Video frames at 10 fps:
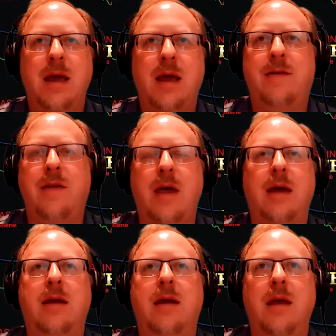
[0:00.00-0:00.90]
It's
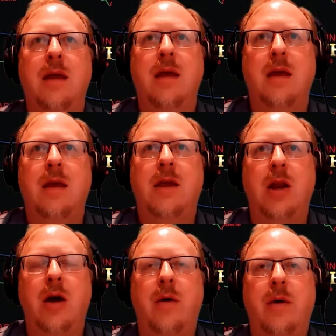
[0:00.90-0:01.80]
like,
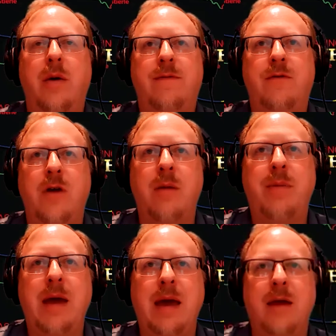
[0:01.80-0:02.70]
if
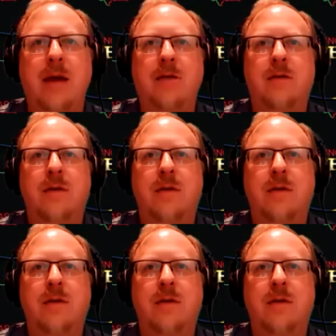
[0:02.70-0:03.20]
Trump has,